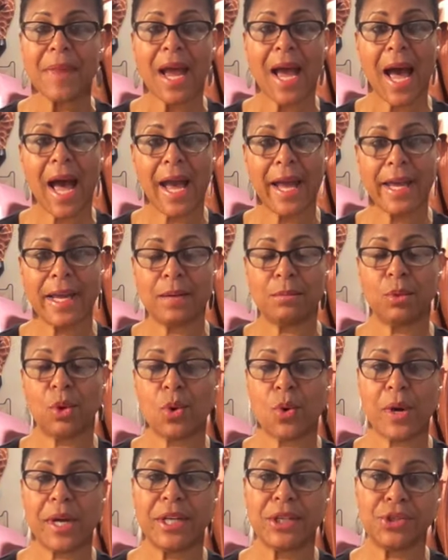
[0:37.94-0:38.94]
I am
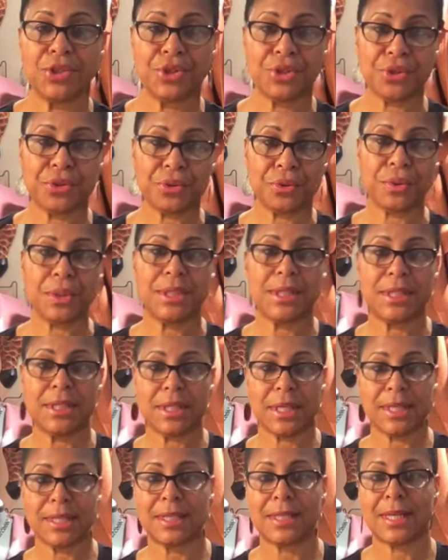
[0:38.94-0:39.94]
going to
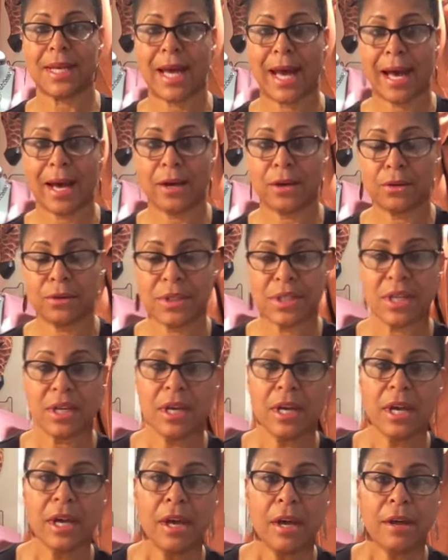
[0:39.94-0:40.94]
sit out
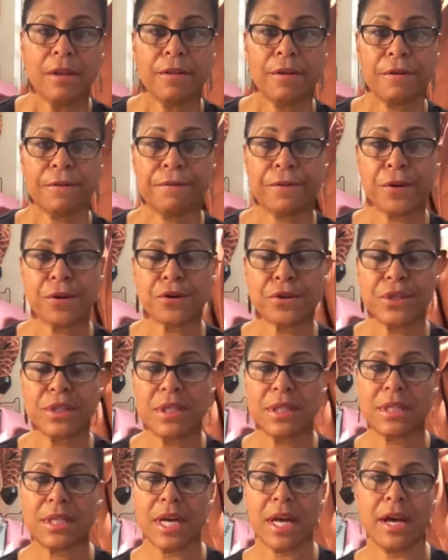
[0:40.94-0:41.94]
the
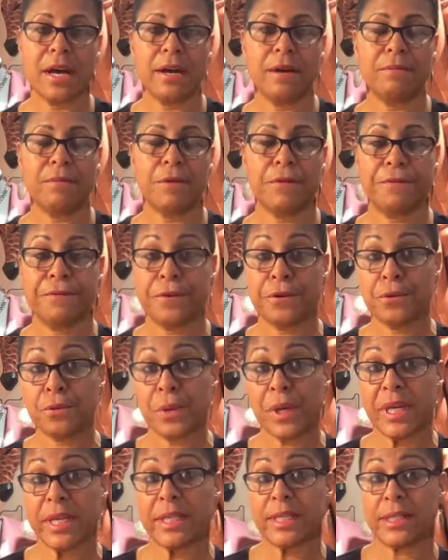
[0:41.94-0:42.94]
first um, few
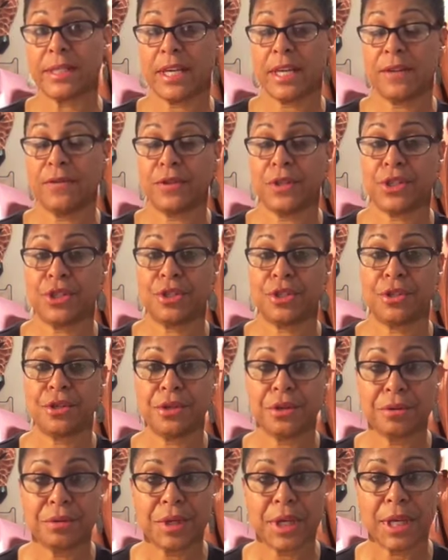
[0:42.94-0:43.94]
weeks in this
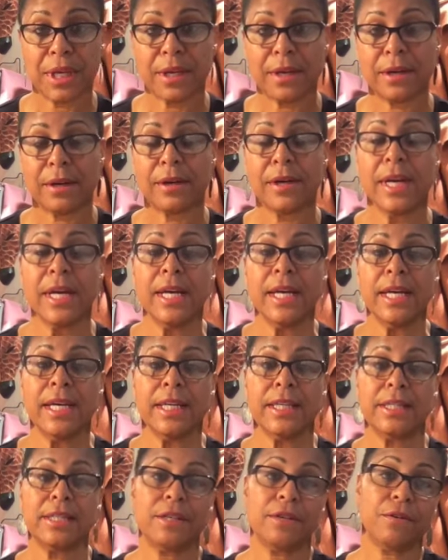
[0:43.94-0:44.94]
new year
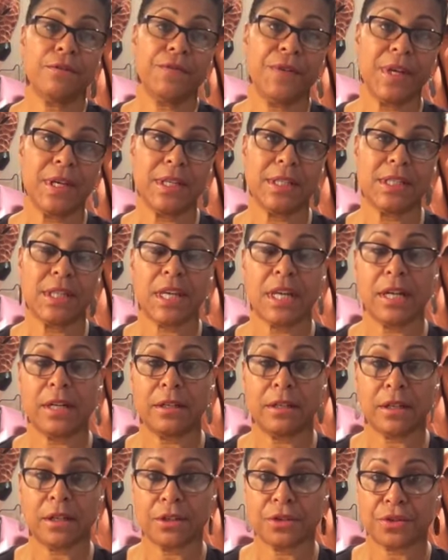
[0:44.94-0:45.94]
until things get
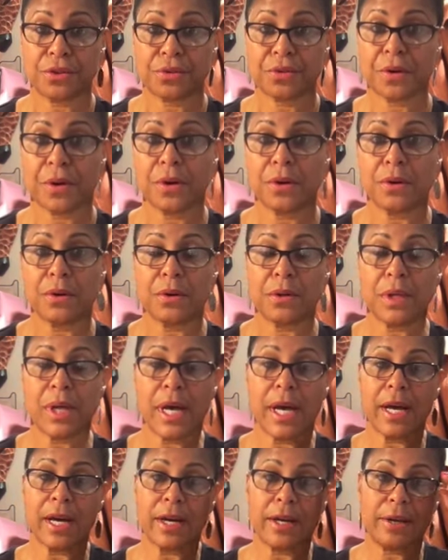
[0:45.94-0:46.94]
under control.
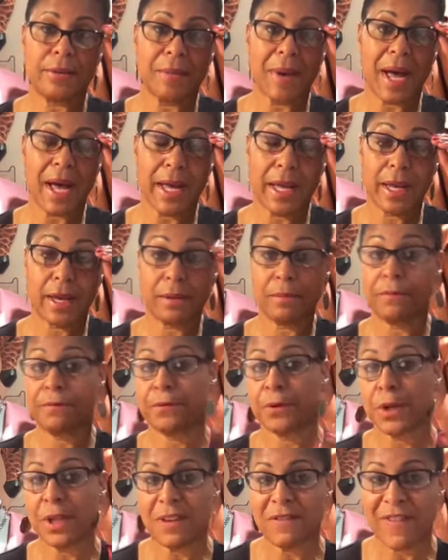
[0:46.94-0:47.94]
Um, I am
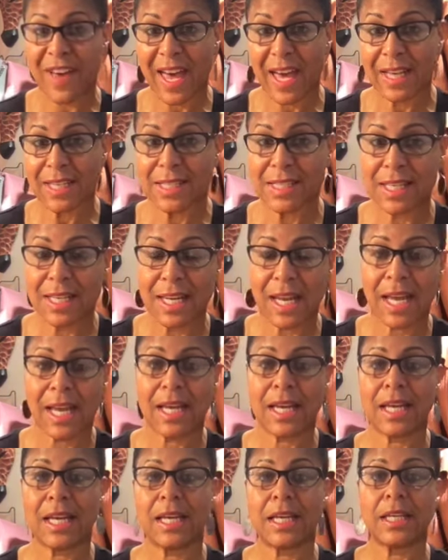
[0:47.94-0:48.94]
fully
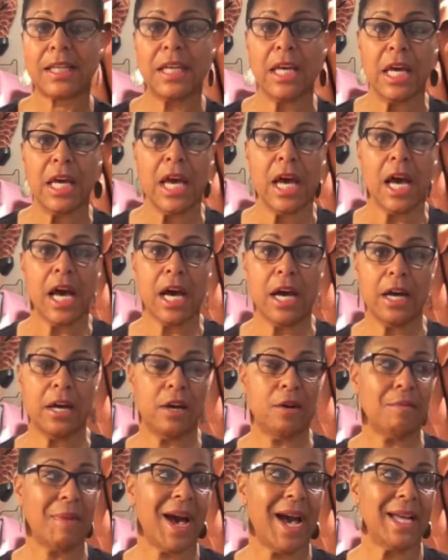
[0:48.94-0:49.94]
vaccinated.
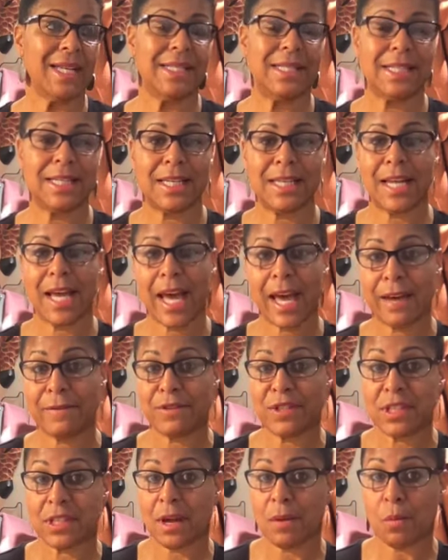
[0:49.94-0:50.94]
Um, I did have
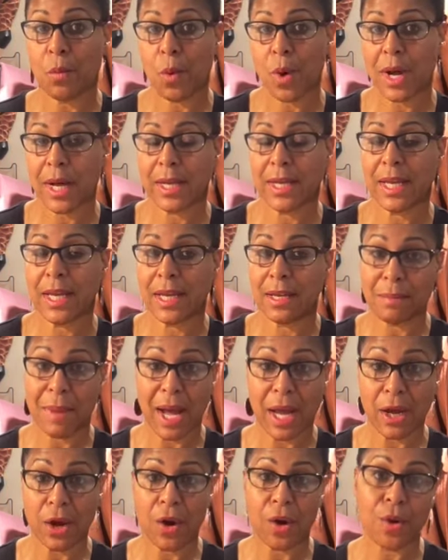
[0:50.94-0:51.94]
someone in
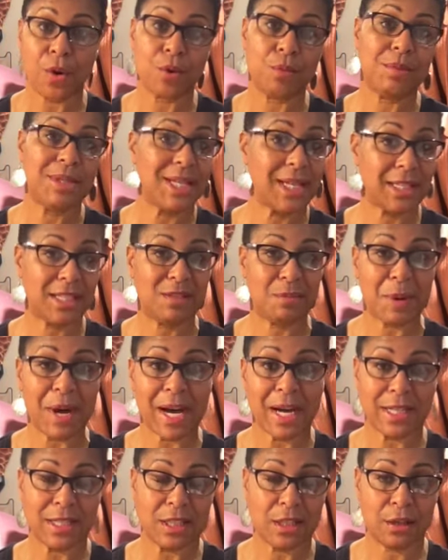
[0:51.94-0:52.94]
my home test
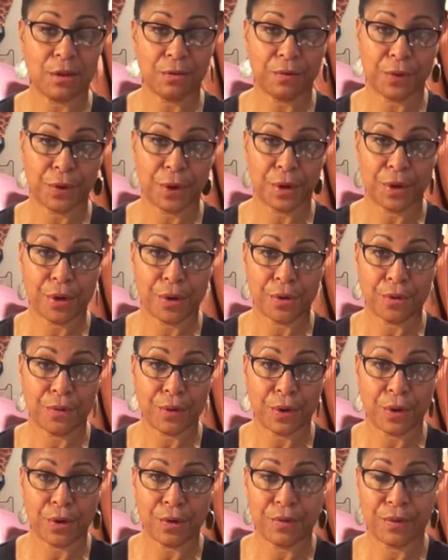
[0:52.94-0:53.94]
positive for
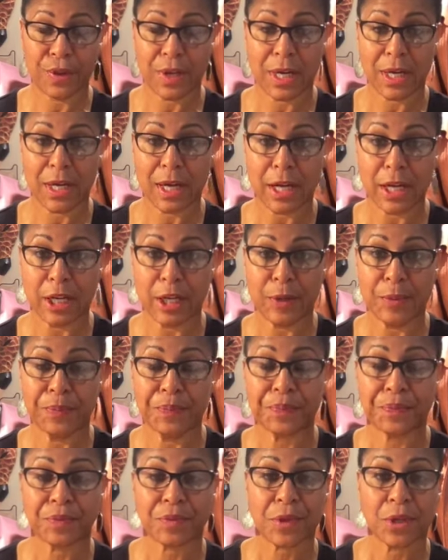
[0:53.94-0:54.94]
COVID over the um,
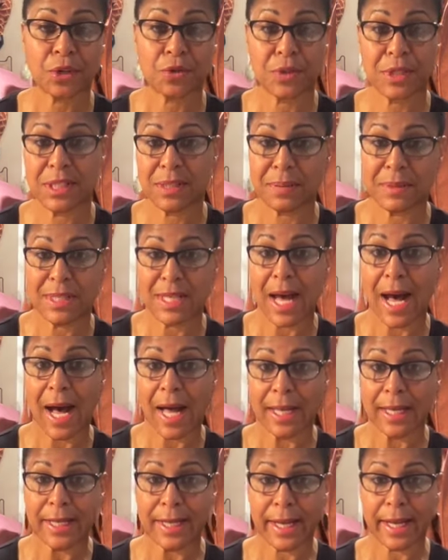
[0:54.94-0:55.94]
Christmas
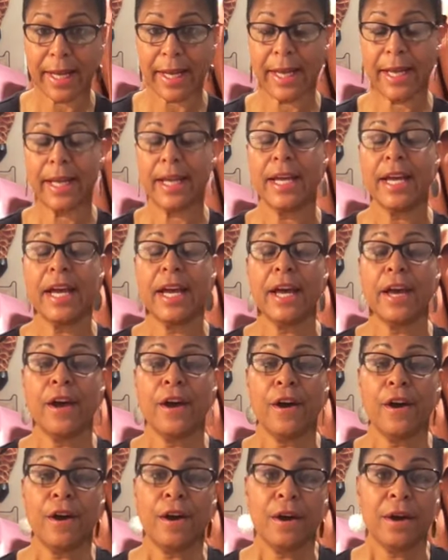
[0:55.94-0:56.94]
holiday.
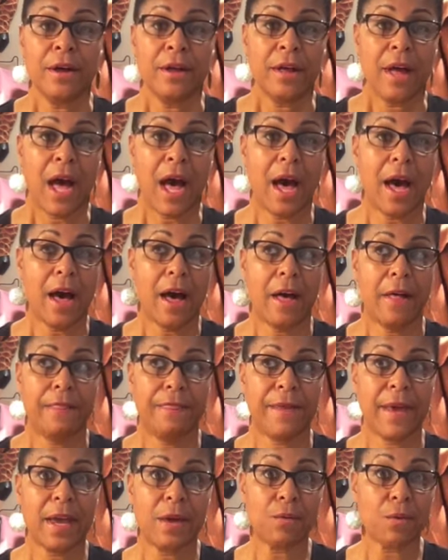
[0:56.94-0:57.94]
Uh,
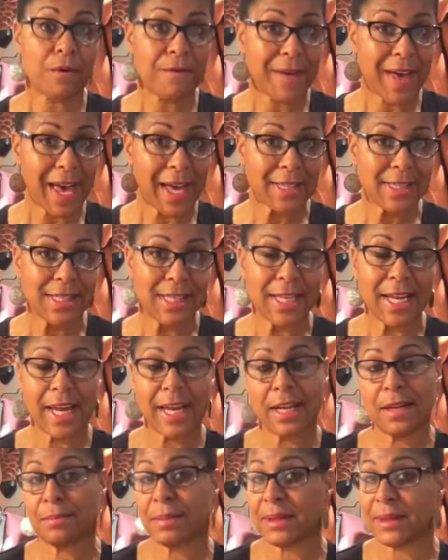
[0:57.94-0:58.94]
they were
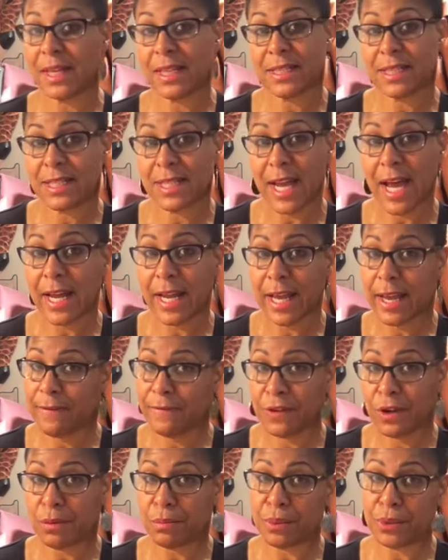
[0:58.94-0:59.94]
vaccinated, but they did not
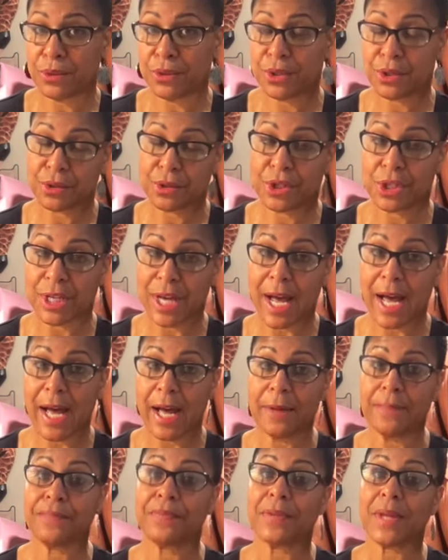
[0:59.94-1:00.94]
have their booster
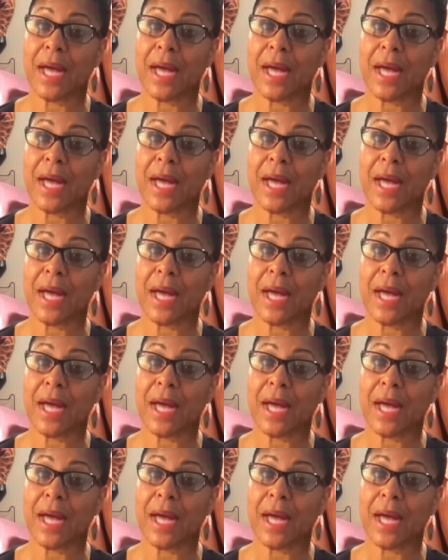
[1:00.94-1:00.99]
shot.